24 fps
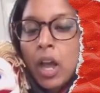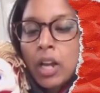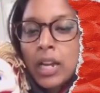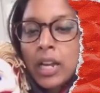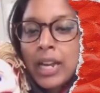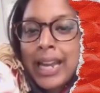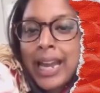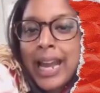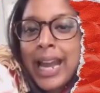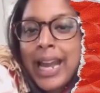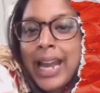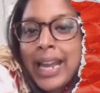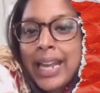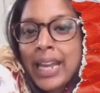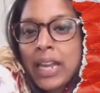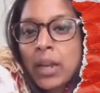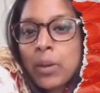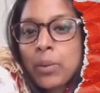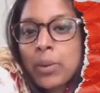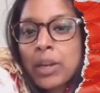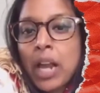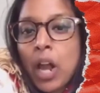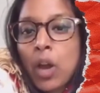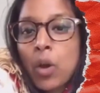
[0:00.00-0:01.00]
Okay, here
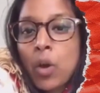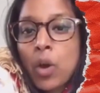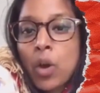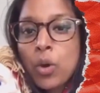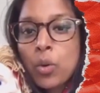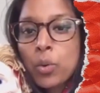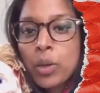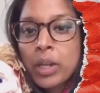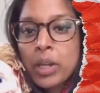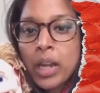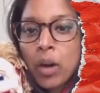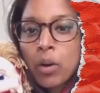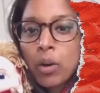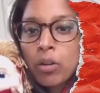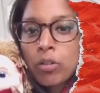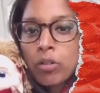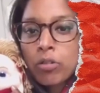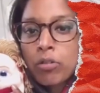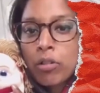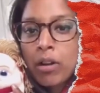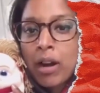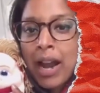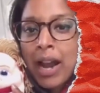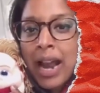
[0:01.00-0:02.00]
we go. We go
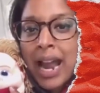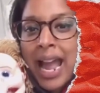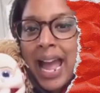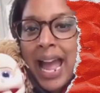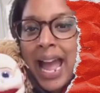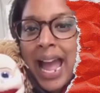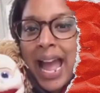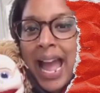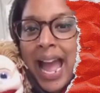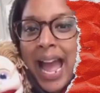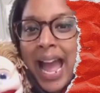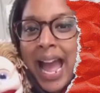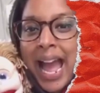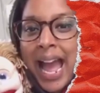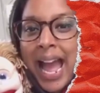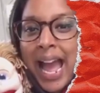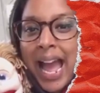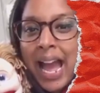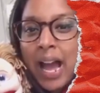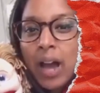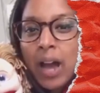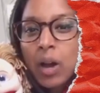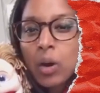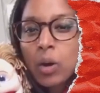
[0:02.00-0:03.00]

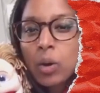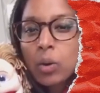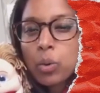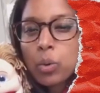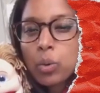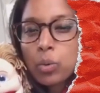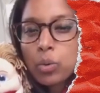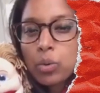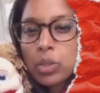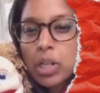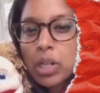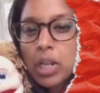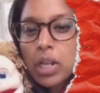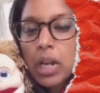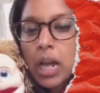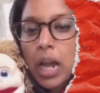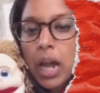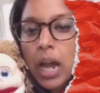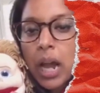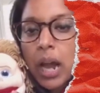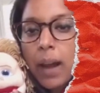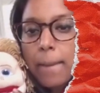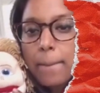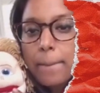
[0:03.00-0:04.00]
around and
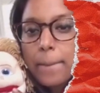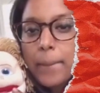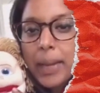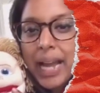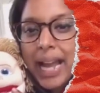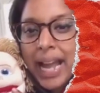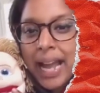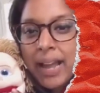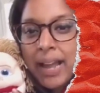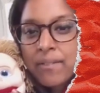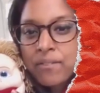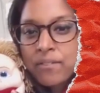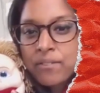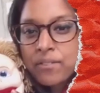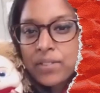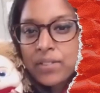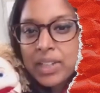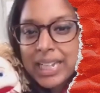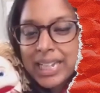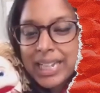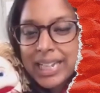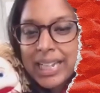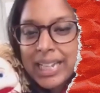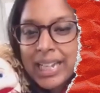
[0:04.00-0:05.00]
up and
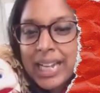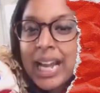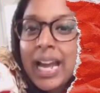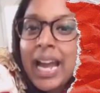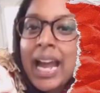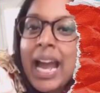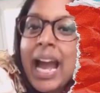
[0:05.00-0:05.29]
flick.